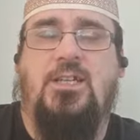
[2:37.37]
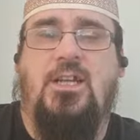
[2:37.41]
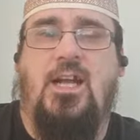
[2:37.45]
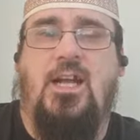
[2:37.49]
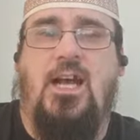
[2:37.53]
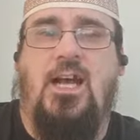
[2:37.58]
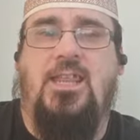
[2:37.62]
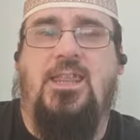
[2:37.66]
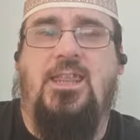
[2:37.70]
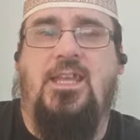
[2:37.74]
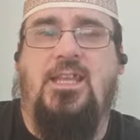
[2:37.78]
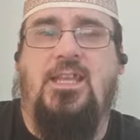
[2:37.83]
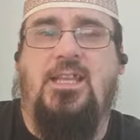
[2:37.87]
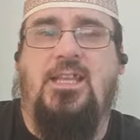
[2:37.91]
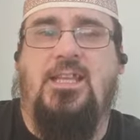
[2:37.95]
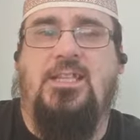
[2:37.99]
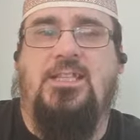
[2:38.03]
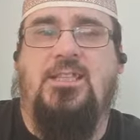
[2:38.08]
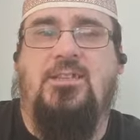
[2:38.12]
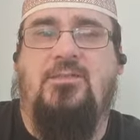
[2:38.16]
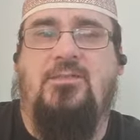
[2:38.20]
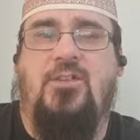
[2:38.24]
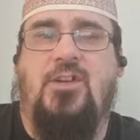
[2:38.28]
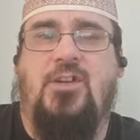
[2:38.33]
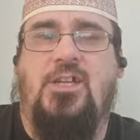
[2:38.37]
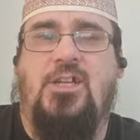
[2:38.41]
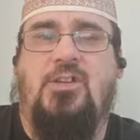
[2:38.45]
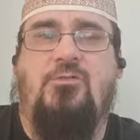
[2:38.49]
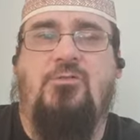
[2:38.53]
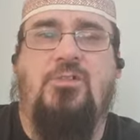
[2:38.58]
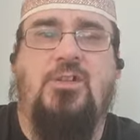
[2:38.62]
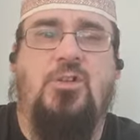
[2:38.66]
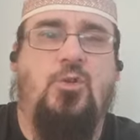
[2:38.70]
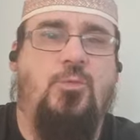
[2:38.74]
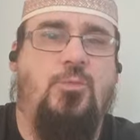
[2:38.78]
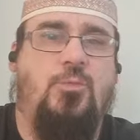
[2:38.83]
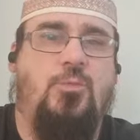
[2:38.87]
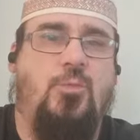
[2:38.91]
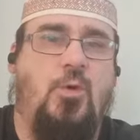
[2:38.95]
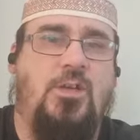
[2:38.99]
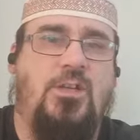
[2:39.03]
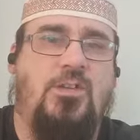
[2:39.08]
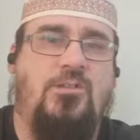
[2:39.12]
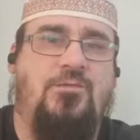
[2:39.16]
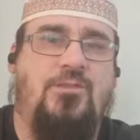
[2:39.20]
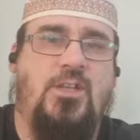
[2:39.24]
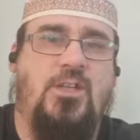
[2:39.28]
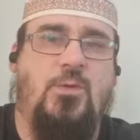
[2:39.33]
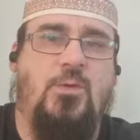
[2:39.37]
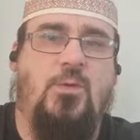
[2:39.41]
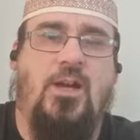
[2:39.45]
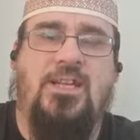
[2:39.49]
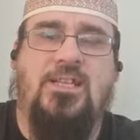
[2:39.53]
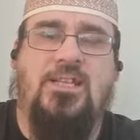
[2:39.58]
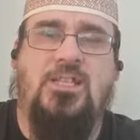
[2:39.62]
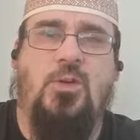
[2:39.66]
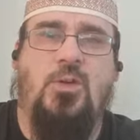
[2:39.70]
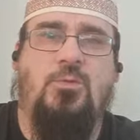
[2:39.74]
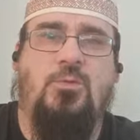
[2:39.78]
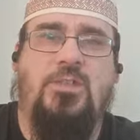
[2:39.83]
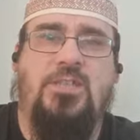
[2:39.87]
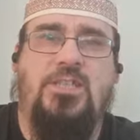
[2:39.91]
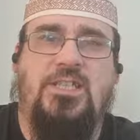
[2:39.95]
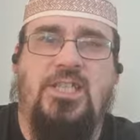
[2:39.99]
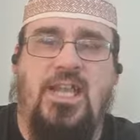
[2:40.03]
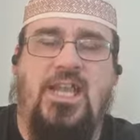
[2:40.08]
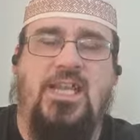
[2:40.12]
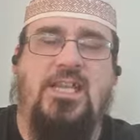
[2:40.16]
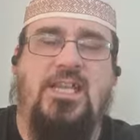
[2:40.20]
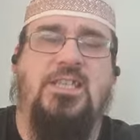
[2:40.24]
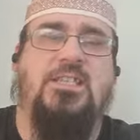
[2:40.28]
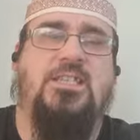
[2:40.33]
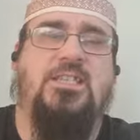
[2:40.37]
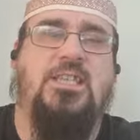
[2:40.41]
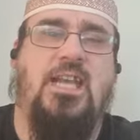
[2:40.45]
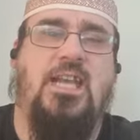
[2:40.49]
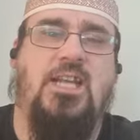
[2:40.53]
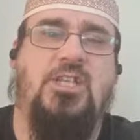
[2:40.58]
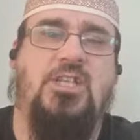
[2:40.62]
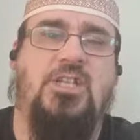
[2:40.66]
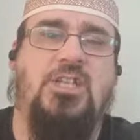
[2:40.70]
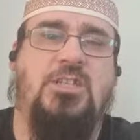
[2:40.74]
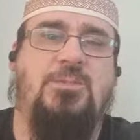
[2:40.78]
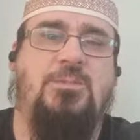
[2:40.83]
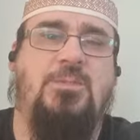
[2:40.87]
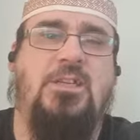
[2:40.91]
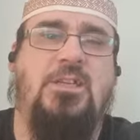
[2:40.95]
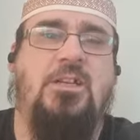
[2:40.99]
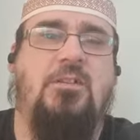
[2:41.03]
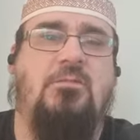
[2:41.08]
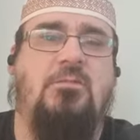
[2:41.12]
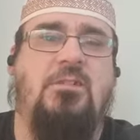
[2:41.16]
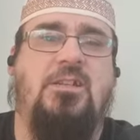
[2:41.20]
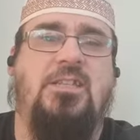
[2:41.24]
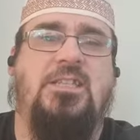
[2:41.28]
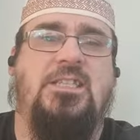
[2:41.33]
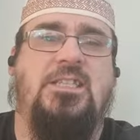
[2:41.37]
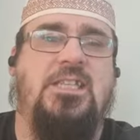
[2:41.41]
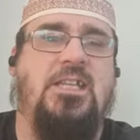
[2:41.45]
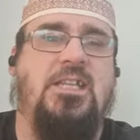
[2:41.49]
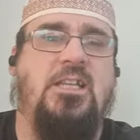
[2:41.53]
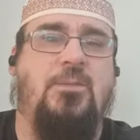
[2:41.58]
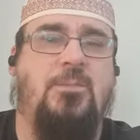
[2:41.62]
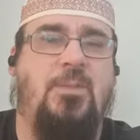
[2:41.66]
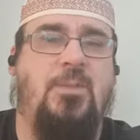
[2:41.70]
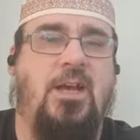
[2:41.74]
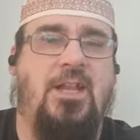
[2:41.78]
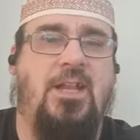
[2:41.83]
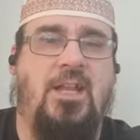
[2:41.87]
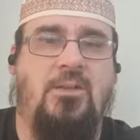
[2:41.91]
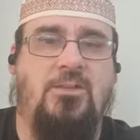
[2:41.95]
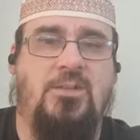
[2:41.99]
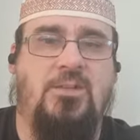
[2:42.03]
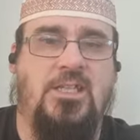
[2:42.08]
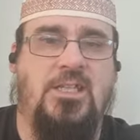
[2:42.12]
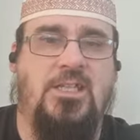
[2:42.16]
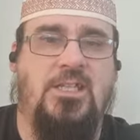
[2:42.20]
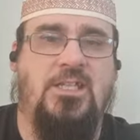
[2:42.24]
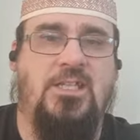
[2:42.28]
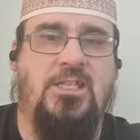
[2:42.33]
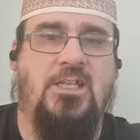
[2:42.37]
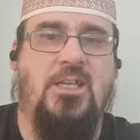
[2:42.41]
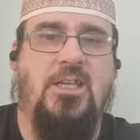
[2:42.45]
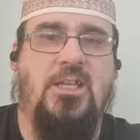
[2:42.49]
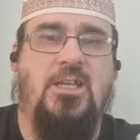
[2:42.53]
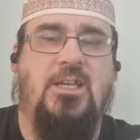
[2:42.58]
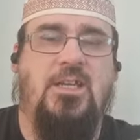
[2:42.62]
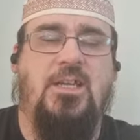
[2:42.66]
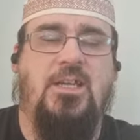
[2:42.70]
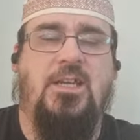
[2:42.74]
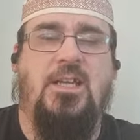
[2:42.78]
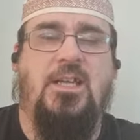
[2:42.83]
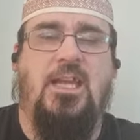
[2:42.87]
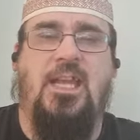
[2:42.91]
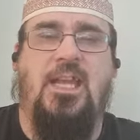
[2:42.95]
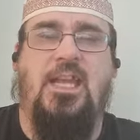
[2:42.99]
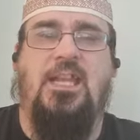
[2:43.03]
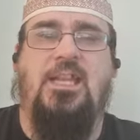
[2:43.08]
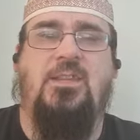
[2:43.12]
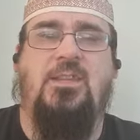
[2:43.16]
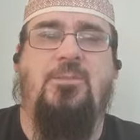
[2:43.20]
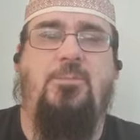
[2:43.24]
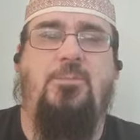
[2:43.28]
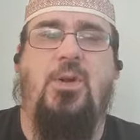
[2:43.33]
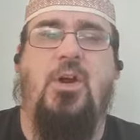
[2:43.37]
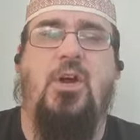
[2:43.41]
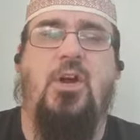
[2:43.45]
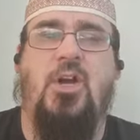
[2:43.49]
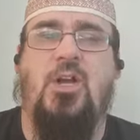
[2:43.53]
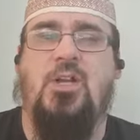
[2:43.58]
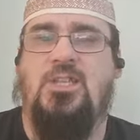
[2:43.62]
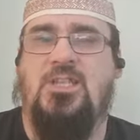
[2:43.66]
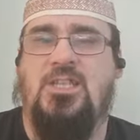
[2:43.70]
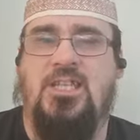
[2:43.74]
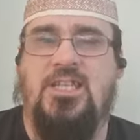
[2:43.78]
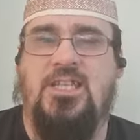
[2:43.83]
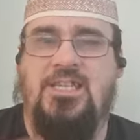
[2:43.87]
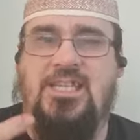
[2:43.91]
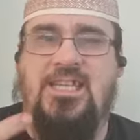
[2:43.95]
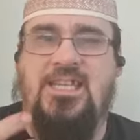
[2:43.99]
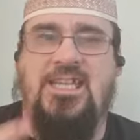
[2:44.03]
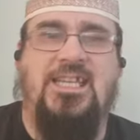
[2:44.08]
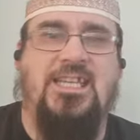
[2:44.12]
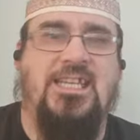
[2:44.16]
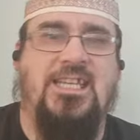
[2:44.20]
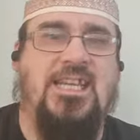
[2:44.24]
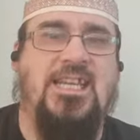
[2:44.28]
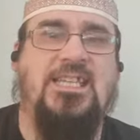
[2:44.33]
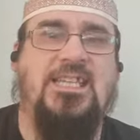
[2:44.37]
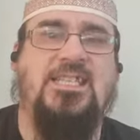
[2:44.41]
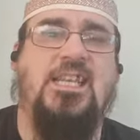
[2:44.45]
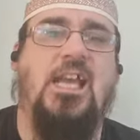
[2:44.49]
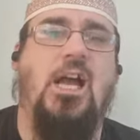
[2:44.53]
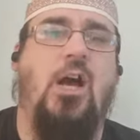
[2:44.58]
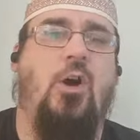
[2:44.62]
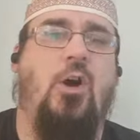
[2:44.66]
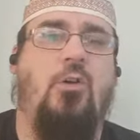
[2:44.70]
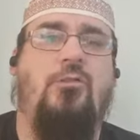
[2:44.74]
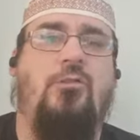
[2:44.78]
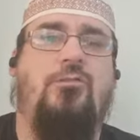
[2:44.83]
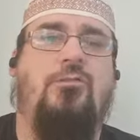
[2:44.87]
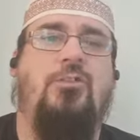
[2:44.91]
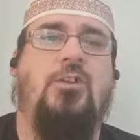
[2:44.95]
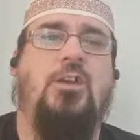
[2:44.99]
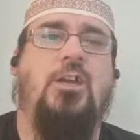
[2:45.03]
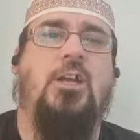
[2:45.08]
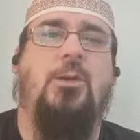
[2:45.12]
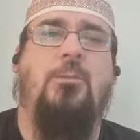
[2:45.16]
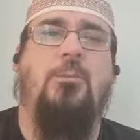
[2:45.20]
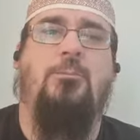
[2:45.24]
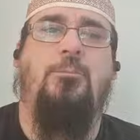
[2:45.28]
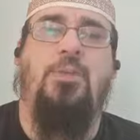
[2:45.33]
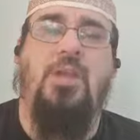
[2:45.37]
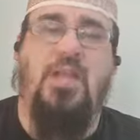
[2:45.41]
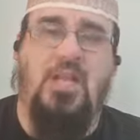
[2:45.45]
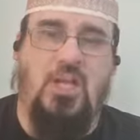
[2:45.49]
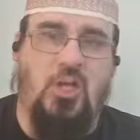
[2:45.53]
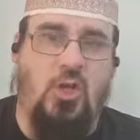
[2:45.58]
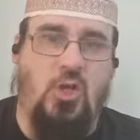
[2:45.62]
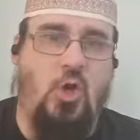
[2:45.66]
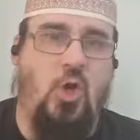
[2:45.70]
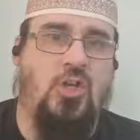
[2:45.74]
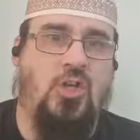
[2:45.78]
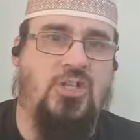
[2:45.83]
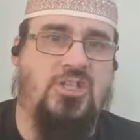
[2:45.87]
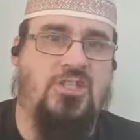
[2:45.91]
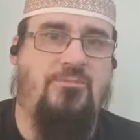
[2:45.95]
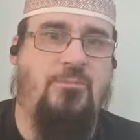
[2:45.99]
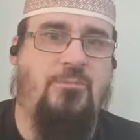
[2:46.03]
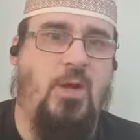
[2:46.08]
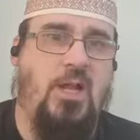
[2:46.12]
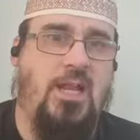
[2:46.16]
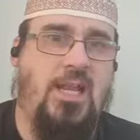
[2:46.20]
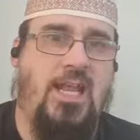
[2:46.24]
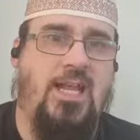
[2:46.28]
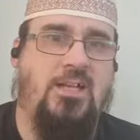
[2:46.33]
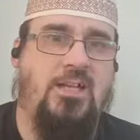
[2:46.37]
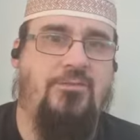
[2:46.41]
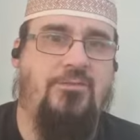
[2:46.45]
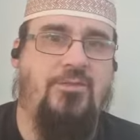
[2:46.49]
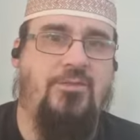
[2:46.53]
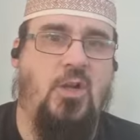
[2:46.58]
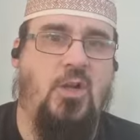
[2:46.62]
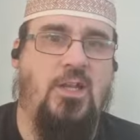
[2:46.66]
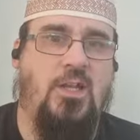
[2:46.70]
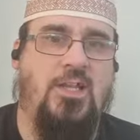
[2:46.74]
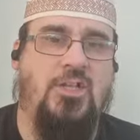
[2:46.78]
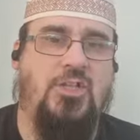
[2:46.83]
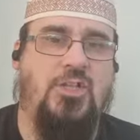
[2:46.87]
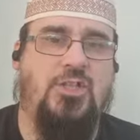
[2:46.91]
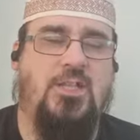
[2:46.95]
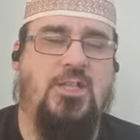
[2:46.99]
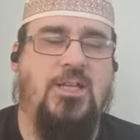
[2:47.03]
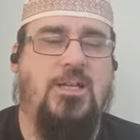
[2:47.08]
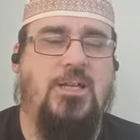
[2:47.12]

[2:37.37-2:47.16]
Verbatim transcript: I think that's a very critical point of view. I don't tend to actually speak a great deal about our deen in Perth, the deen itself, because of my lack of knowledge.